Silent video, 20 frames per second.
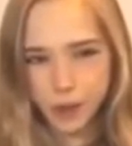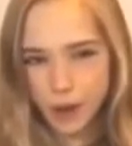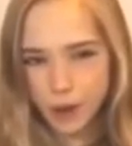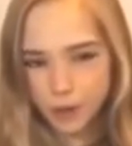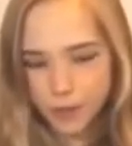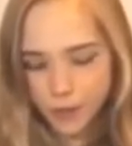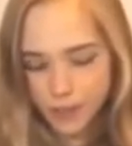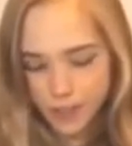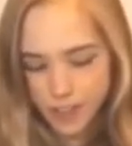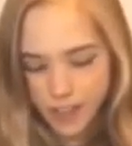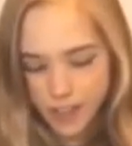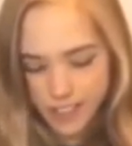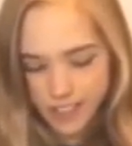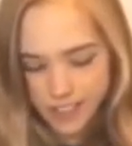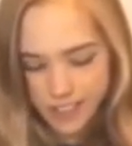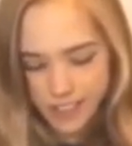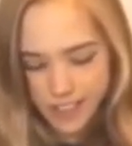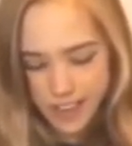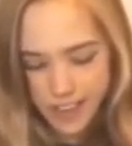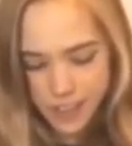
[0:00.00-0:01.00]
of
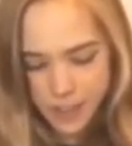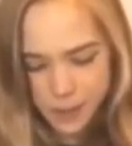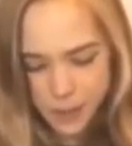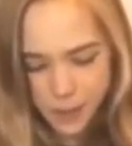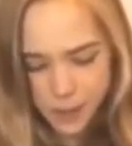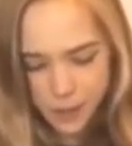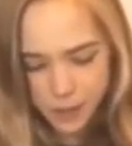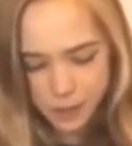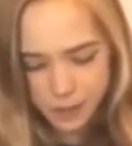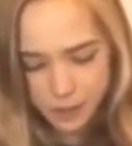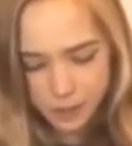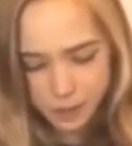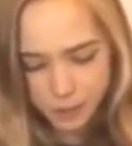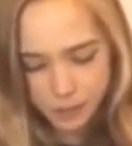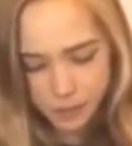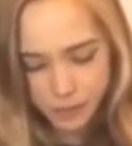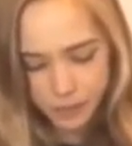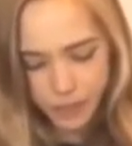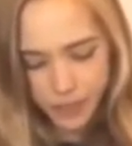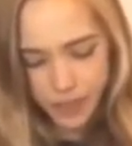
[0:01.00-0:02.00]
that at all.
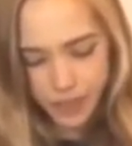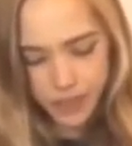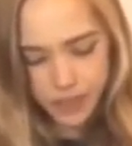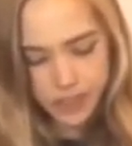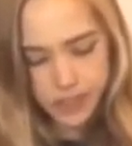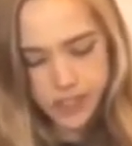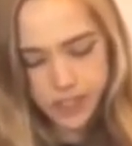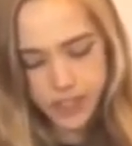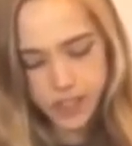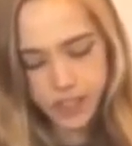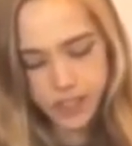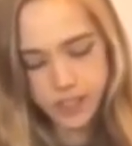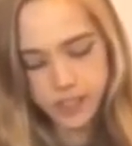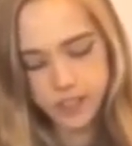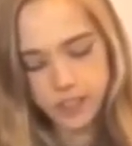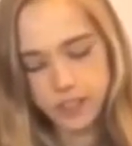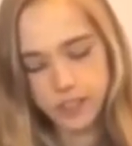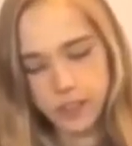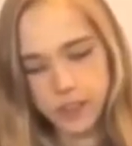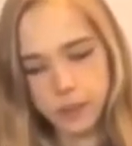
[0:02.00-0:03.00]
Instead,
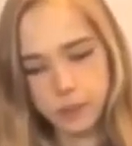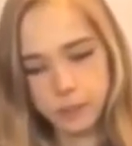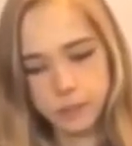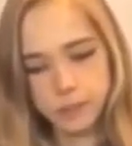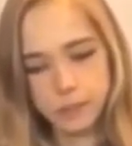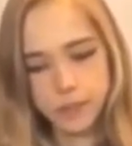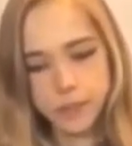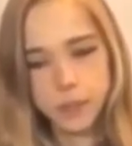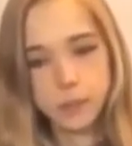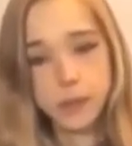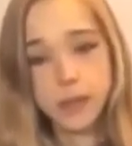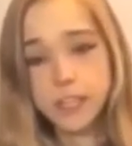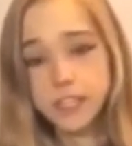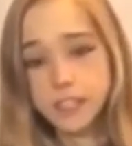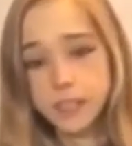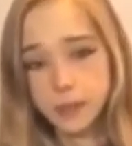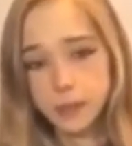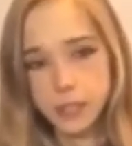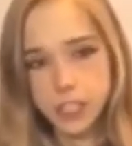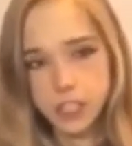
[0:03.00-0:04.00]
um, debates
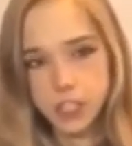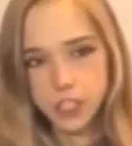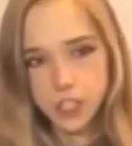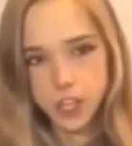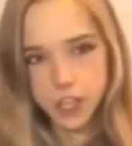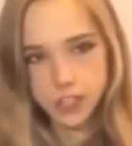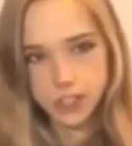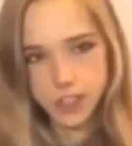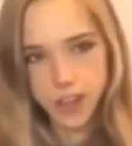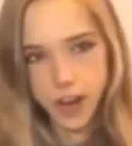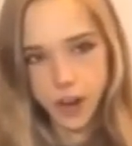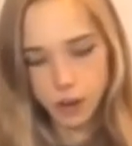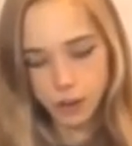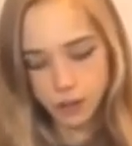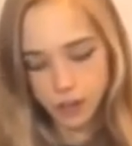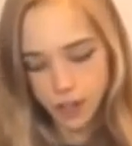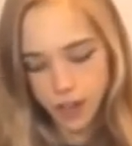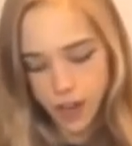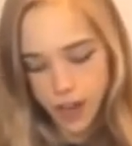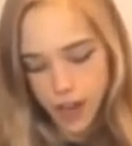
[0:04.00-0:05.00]
are being shut
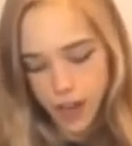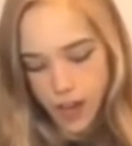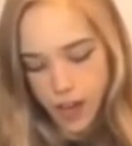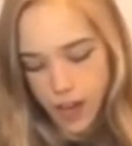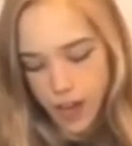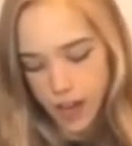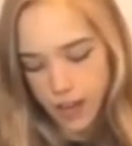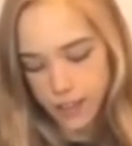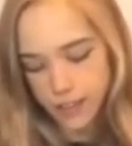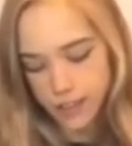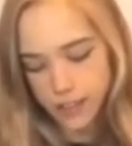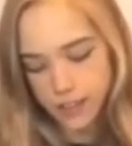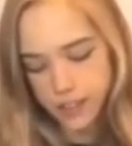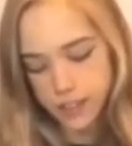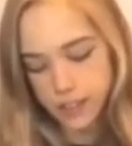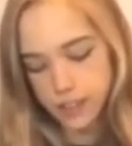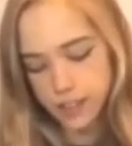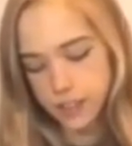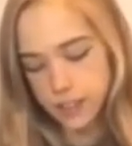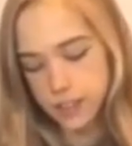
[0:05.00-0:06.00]
down, and
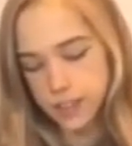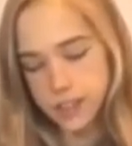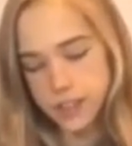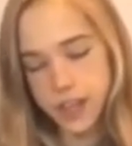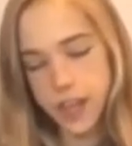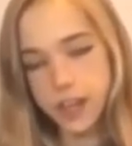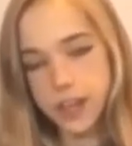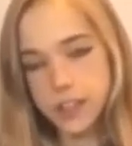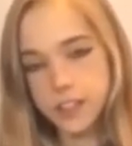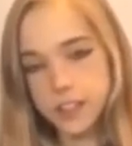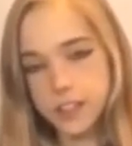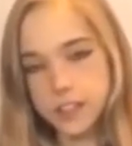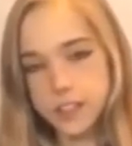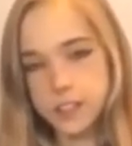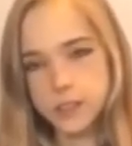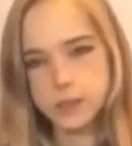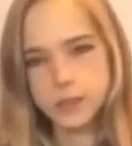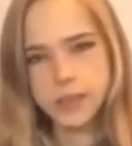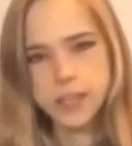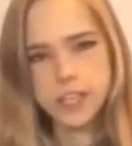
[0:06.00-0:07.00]
uh,
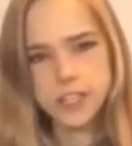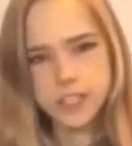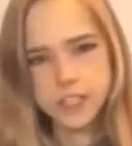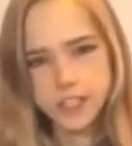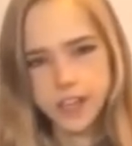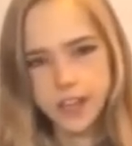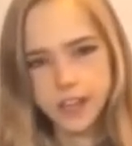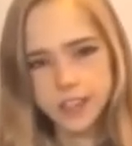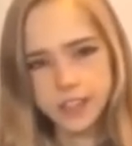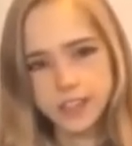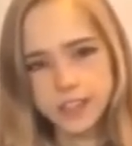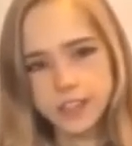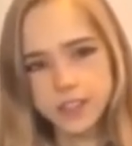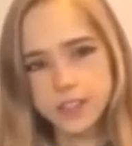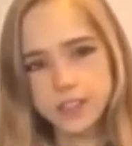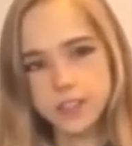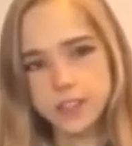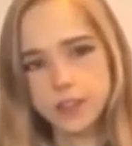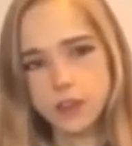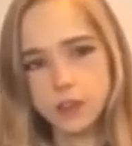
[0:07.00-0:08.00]
scientists, real
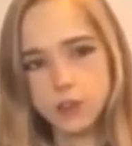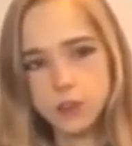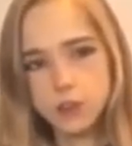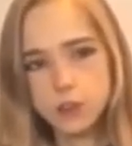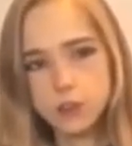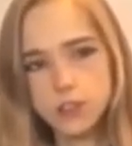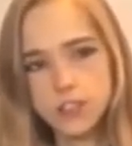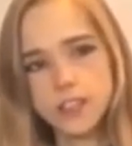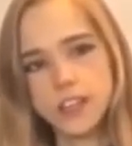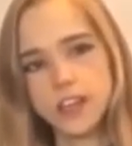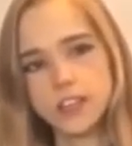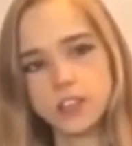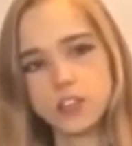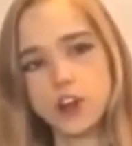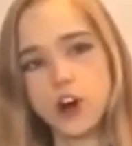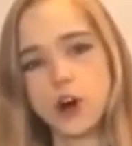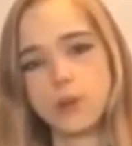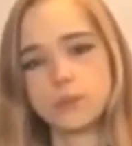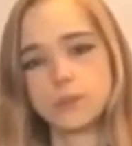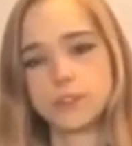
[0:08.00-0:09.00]
scientists, lose their
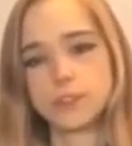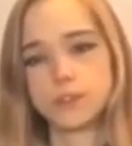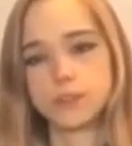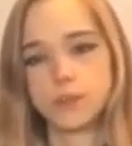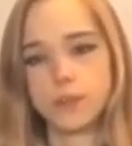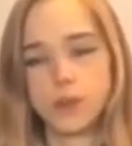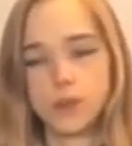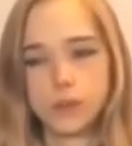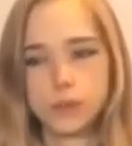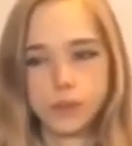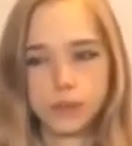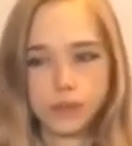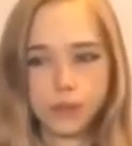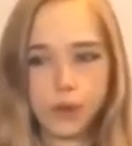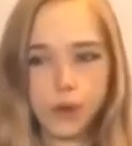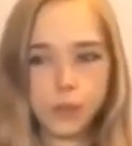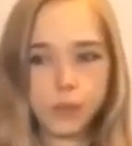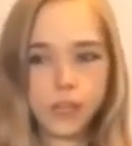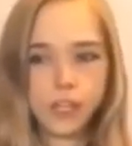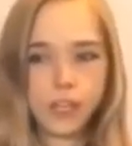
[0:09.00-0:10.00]
jobs for
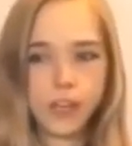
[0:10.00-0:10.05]
performing